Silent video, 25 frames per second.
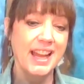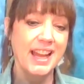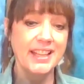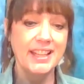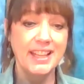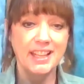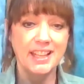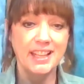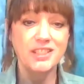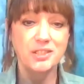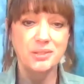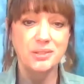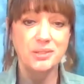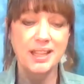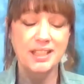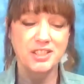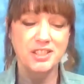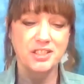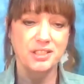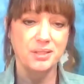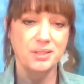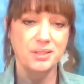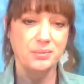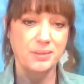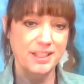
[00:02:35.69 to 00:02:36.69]
I can do
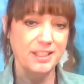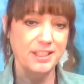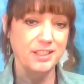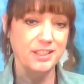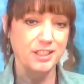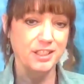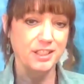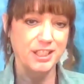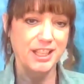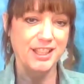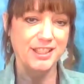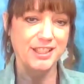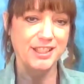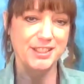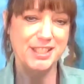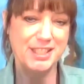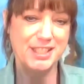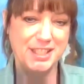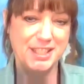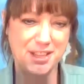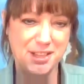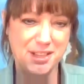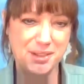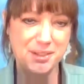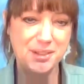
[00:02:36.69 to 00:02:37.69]
actually regular colors
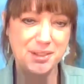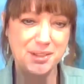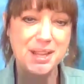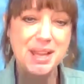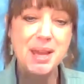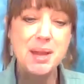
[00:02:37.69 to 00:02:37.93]
too,